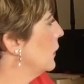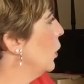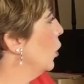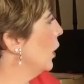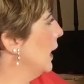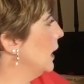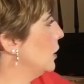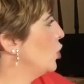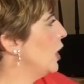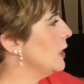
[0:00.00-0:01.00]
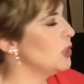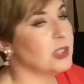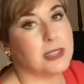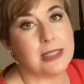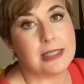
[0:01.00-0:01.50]
Okay,
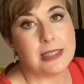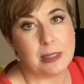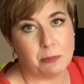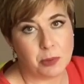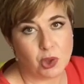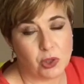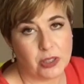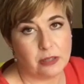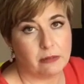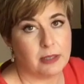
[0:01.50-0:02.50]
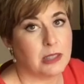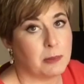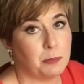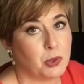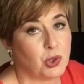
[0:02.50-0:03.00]
changes in temperature. The
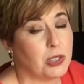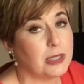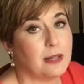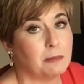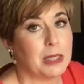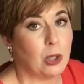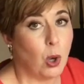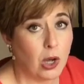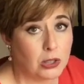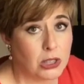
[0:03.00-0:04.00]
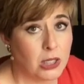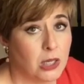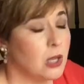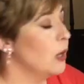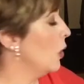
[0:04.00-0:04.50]
temperature can be hot
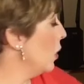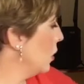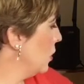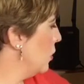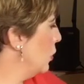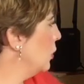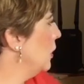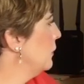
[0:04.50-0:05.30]
or cold.